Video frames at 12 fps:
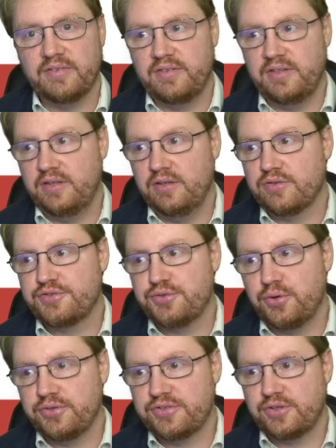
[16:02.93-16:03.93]
the
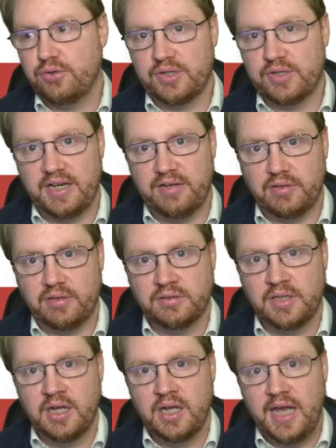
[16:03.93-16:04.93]
source code level.
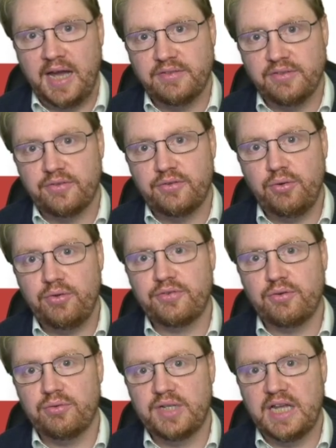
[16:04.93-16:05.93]
At the source
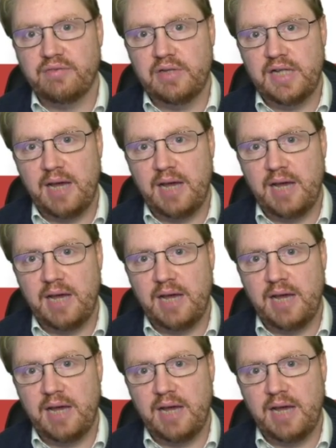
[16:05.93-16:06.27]
code level,